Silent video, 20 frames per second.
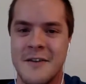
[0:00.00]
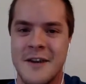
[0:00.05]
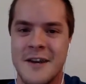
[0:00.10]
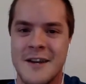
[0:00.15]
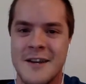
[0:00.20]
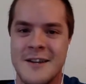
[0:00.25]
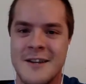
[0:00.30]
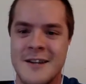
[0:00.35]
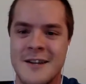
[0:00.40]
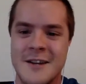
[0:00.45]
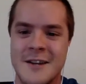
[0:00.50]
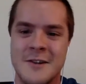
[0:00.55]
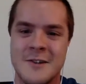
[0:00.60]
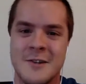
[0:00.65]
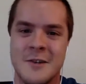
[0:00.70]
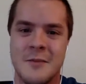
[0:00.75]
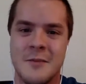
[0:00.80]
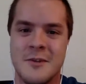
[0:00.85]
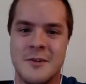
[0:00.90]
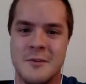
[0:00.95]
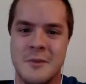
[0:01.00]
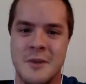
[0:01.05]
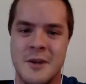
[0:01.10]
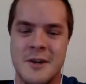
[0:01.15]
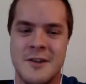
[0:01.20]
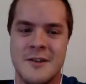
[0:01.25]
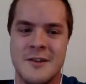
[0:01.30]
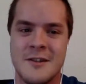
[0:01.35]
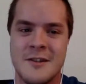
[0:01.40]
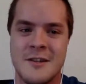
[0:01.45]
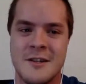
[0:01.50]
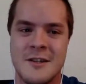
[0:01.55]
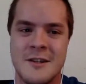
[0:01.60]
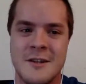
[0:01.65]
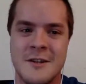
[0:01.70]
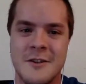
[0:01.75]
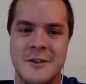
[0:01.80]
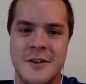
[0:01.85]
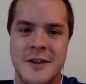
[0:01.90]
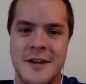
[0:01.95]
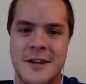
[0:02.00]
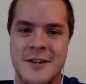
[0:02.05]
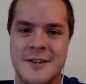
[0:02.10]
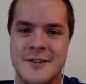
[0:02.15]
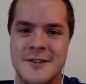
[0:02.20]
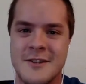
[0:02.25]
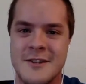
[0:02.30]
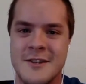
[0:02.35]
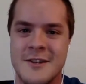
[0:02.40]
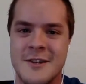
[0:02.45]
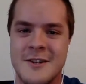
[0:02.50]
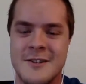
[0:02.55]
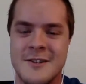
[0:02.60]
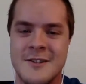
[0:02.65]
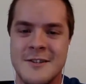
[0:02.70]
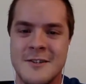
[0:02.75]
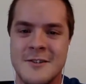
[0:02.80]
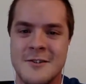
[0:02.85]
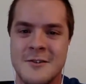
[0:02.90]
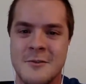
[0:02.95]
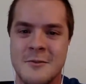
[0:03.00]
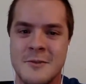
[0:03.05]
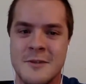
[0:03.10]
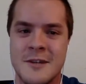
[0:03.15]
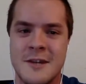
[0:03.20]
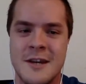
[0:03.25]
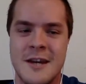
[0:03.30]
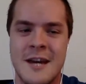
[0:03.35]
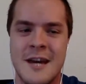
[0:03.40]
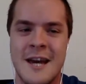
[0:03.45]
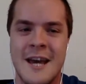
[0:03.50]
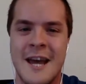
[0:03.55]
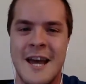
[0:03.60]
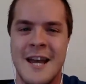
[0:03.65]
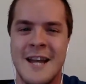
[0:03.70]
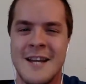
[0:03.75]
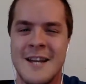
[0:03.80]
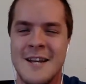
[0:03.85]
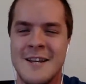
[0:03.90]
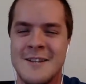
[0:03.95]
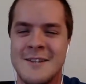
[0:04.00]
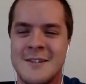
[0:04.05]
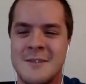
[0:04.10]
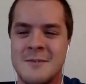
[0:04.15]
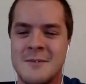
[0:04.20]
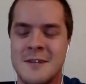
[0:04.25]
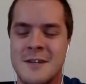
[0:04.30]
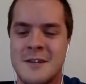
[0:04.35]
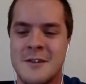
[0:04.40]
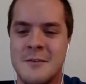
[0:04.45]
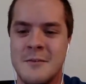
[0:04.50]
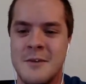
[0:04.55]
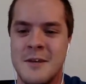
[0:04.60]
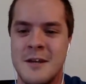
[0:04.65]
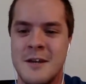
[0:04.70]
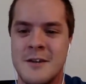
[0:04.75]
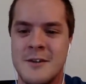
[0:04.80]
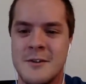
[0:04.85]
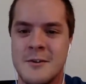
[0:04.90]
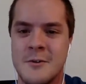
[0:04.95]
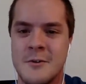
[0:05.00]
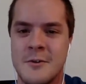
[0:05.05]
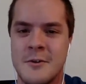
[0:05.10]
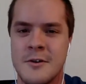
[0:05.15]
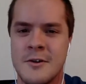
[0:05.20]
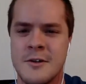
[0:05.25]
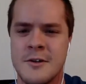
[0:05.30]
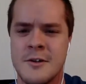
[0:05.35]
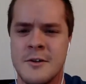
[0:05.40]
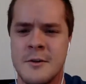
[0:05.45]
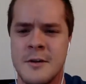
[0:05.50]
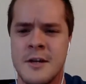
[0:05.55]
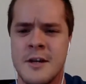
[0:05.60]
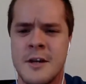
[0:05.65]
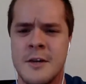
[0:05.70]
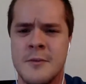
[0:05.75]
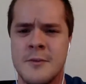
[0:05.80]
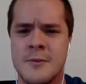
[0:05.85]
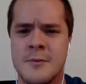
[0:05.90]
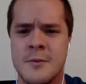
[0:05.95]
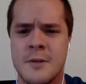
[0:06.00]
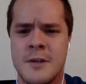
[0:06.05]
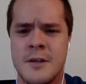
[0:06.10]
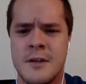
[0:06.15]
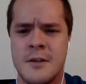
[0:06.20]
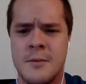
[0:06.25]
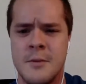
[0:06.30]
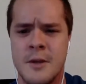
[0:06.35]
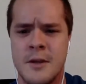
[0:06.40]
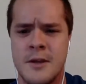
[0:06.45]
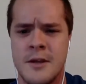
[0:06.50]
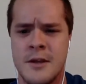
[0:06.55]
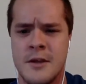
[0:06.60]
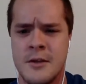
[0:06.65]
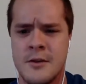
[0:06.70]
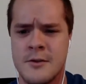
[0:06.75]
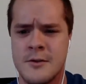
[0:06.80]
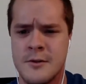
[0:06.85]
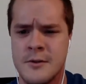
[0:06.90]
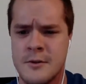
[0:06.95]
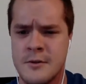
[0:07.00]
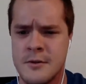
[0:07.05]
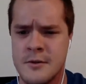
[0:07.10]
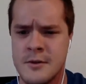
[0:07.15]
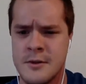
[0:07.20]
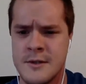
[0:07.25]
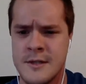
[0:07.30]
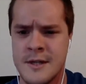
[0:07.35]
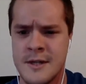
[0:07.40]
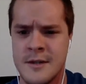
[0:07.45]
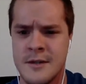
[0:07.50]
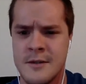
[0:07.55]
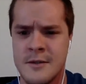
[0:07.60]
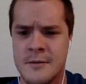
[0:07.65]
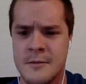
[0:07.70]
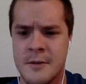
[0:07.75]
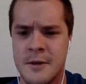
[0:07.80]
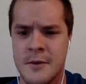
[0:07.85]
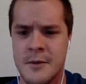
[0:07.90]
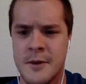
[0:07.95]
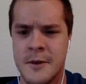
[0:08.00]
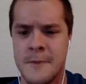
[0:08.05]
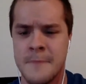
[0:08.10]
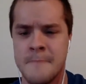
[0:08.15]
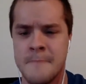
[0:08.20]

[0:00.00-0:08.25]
had some experience in legacy systems, and it seems like to me, so GitHub is what 10 years old? Is that about right?